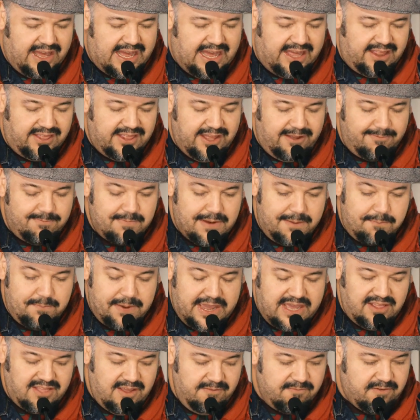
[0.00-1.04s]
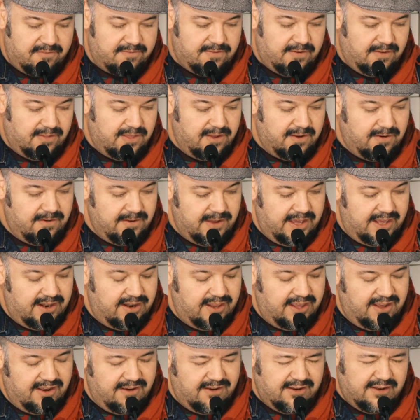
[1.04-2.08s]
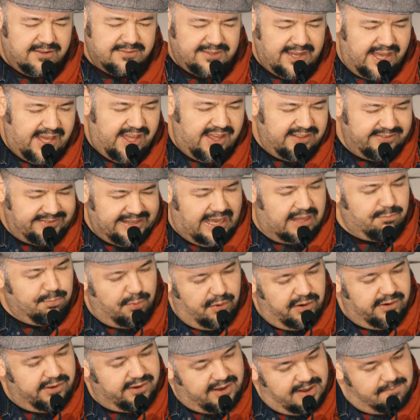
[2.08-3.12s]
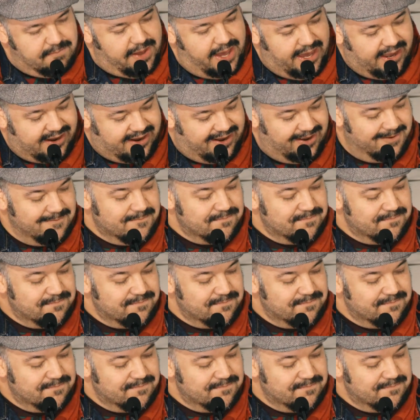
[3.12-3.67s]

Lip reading: I left my painting portfolio, and he goes, hey, sad boy, come back.